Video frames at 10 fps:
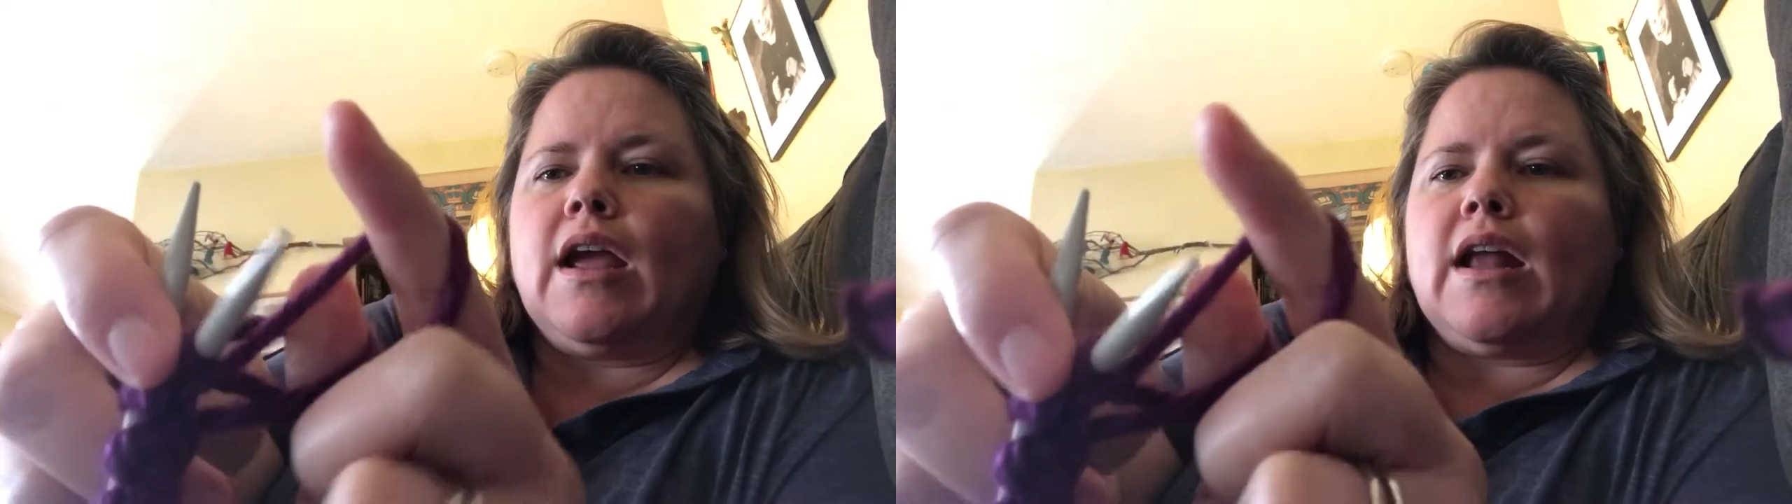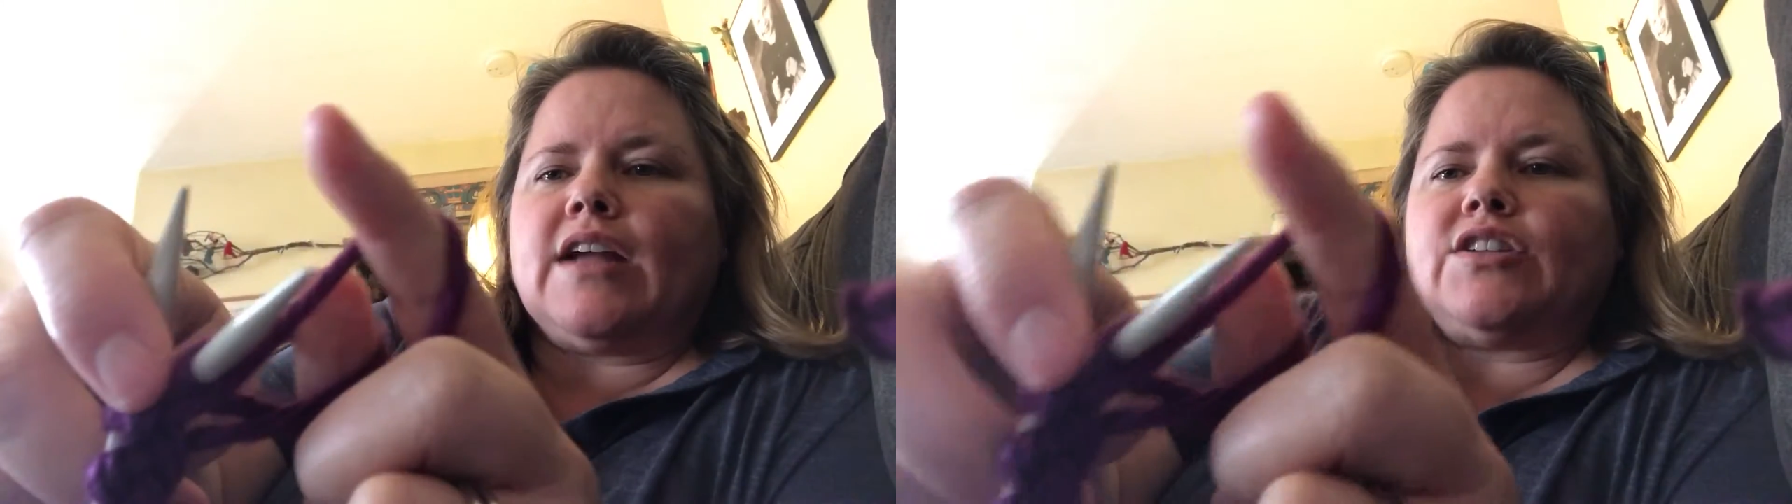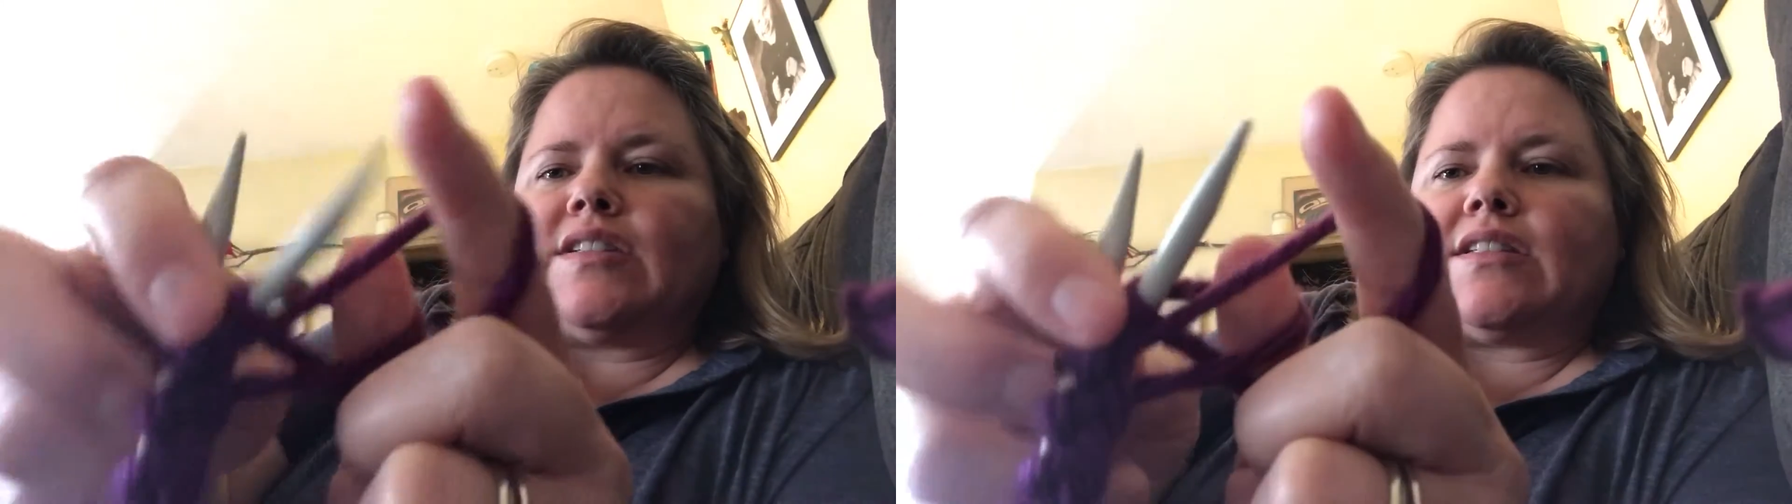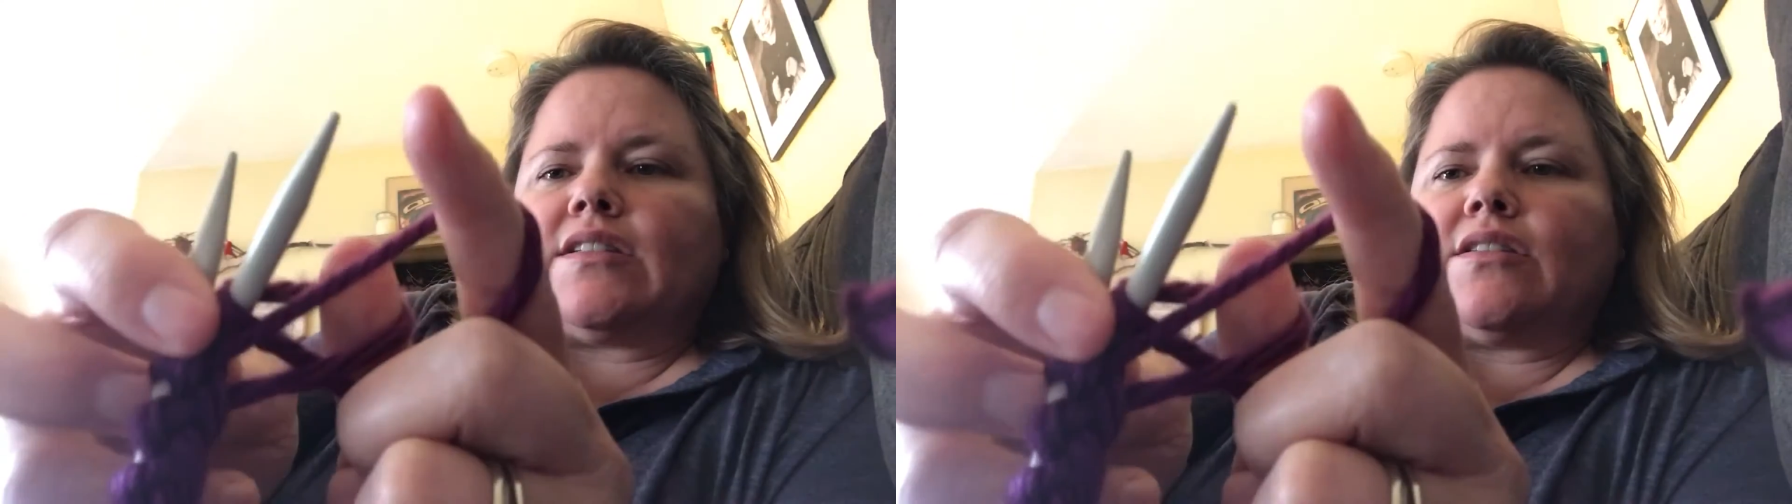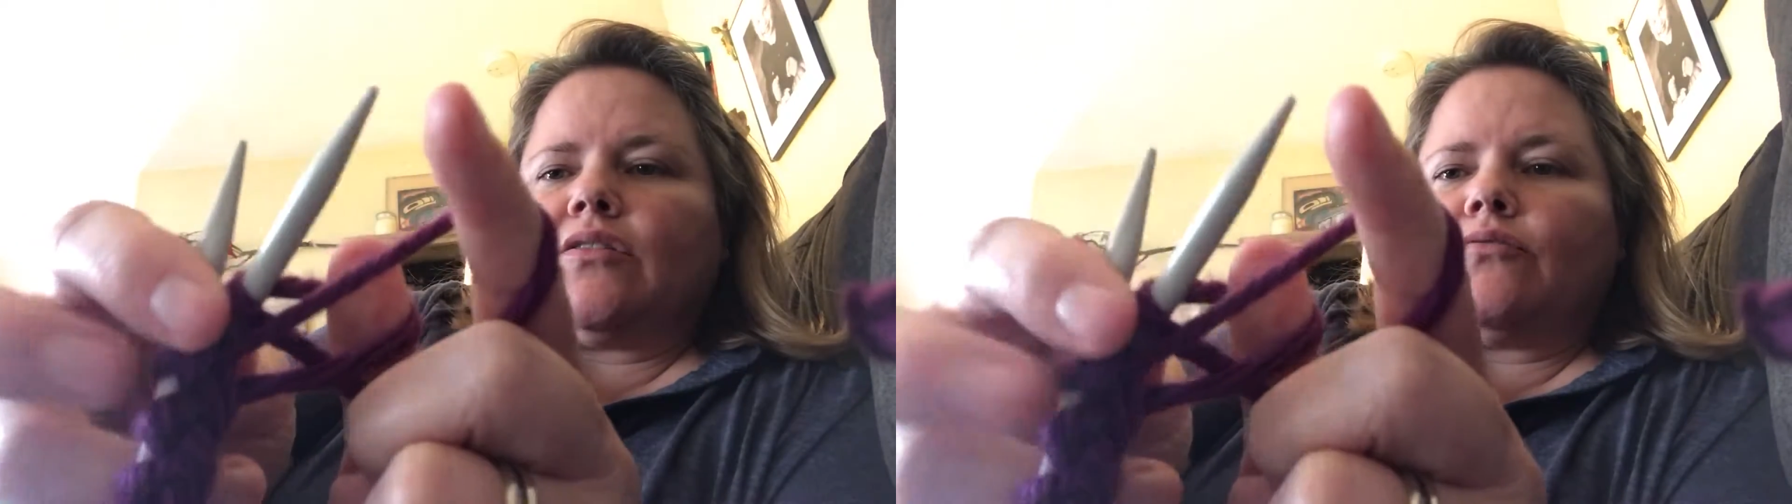And I just
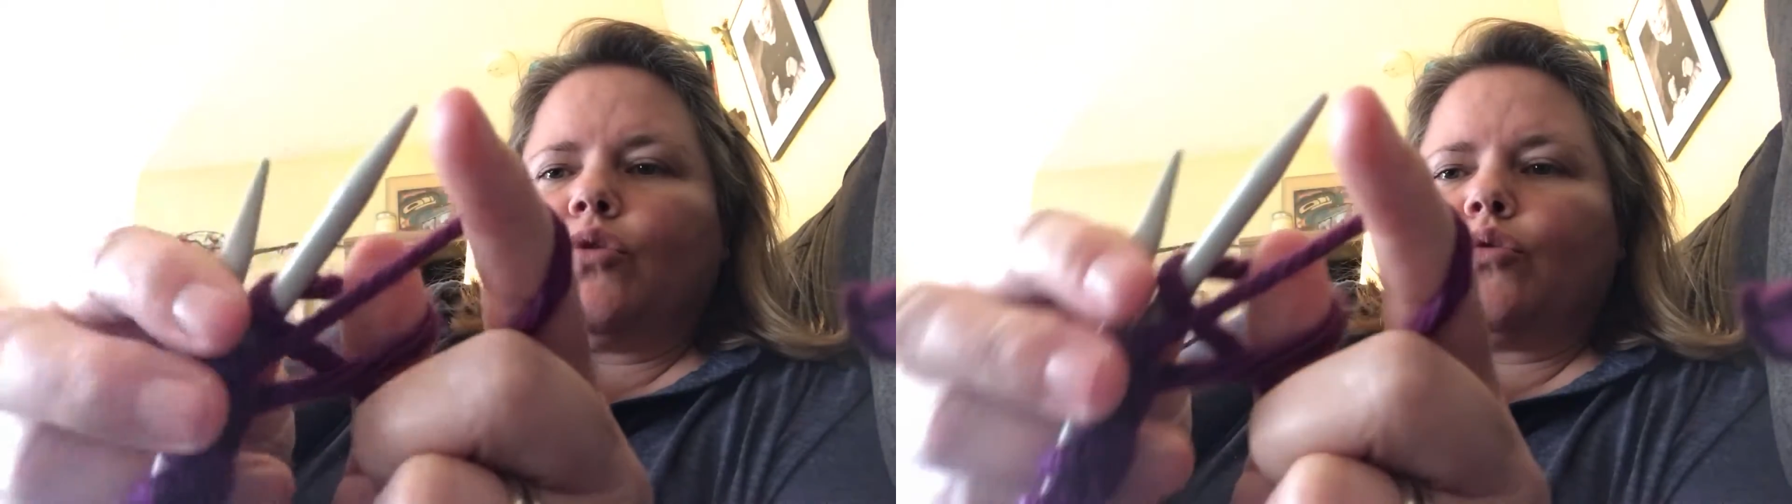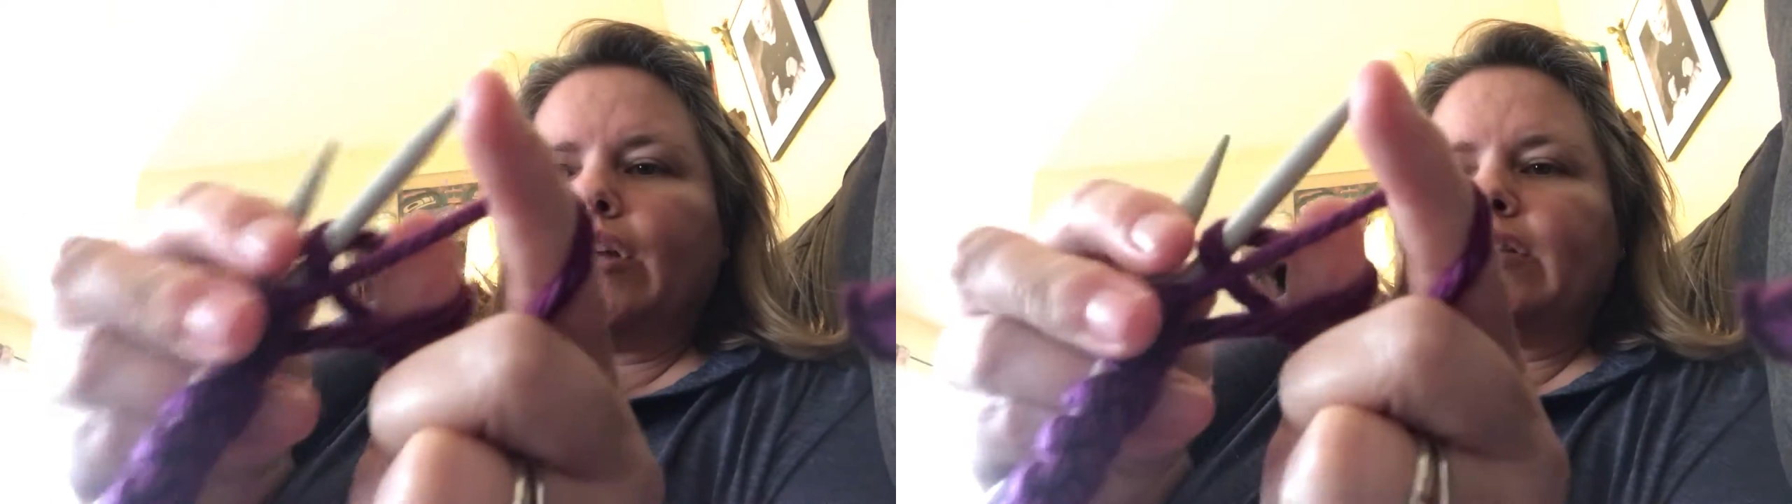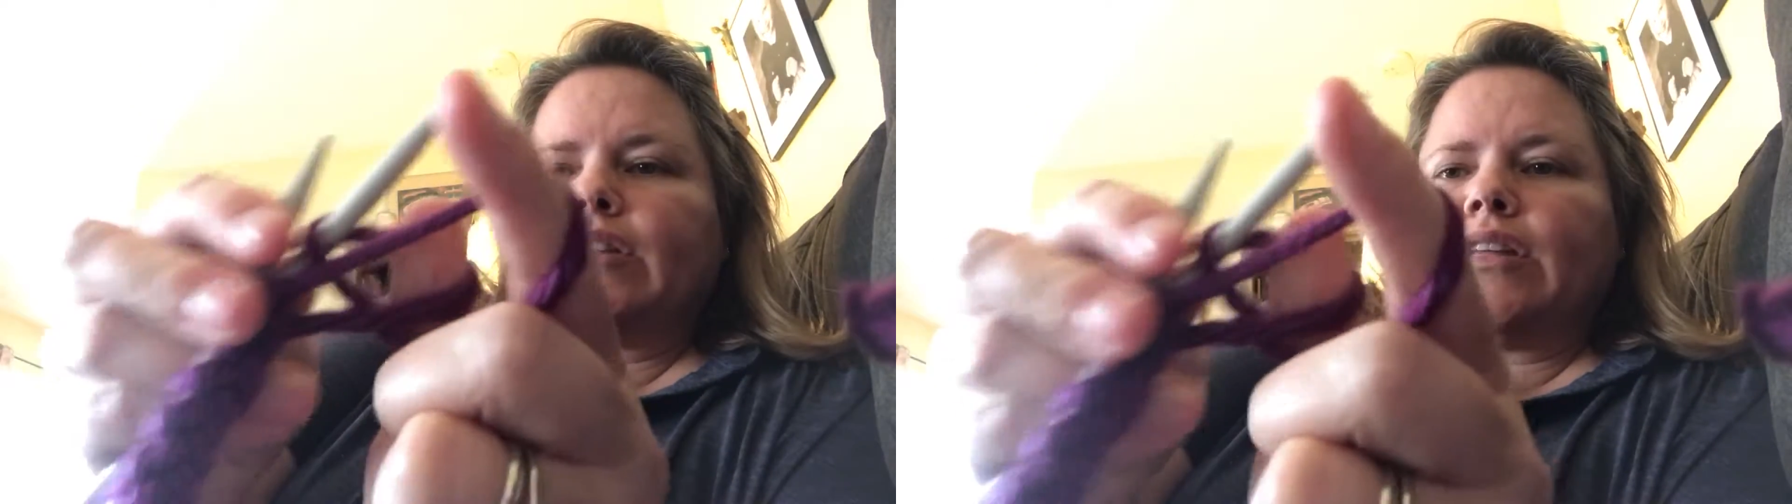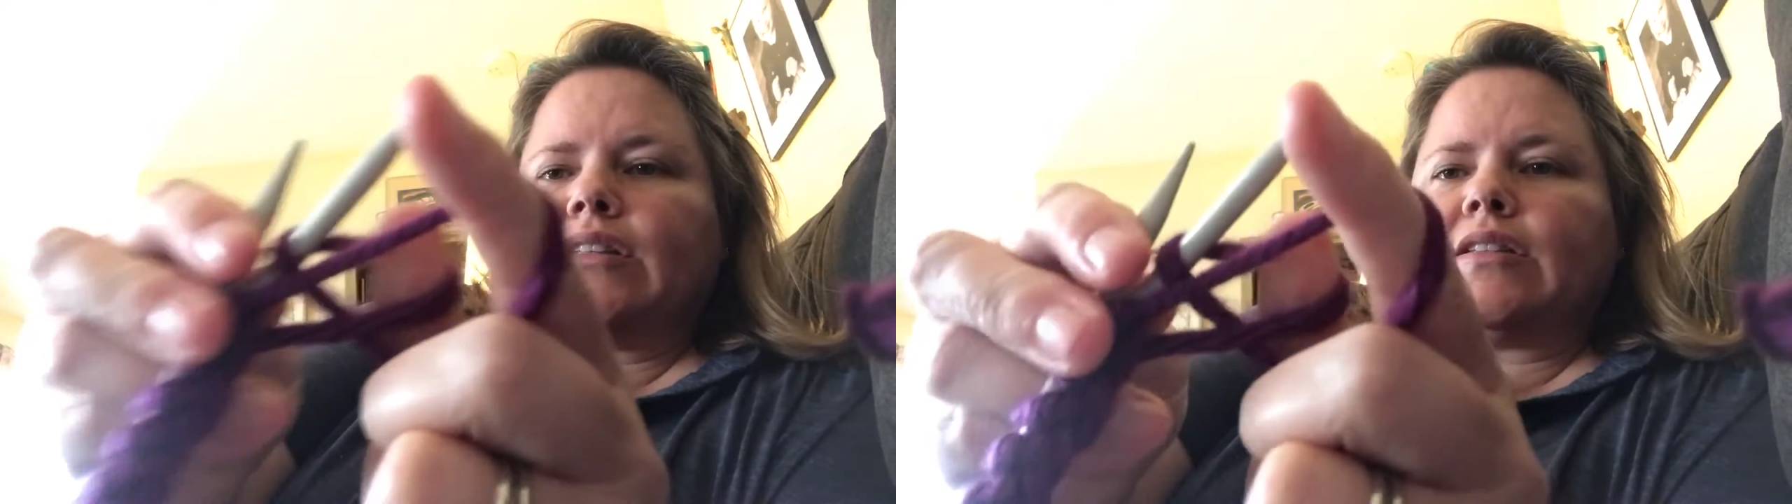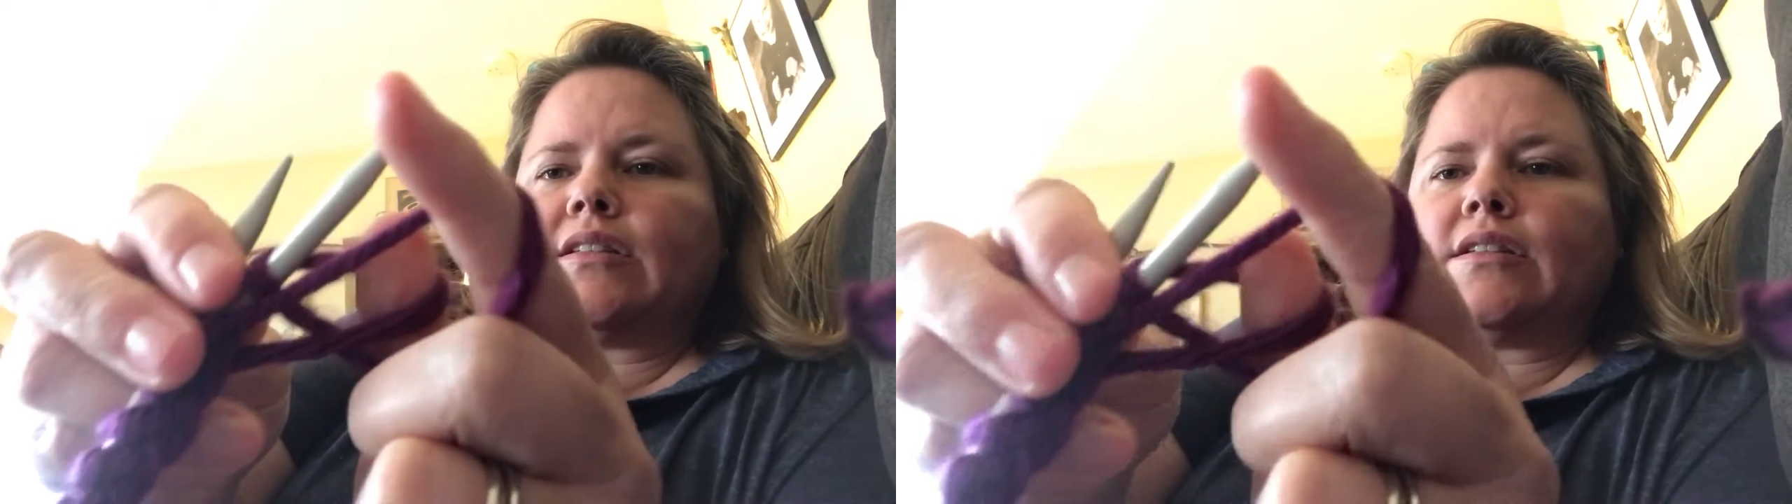hold on to
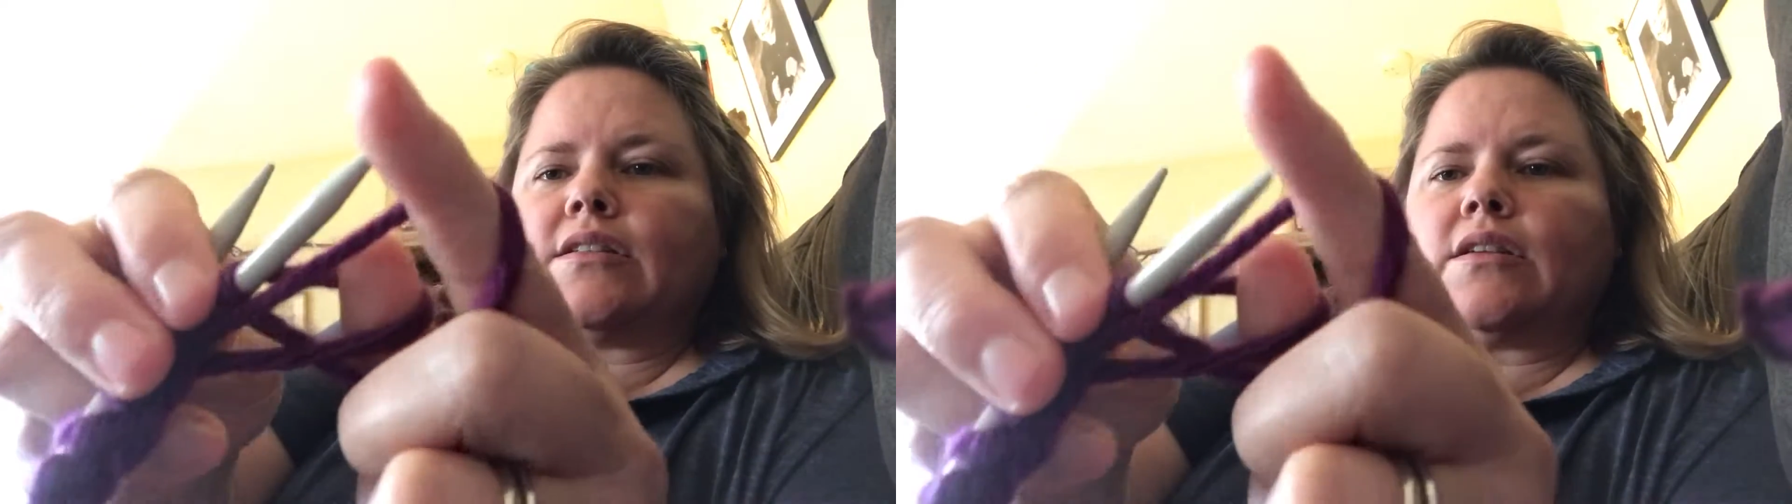this.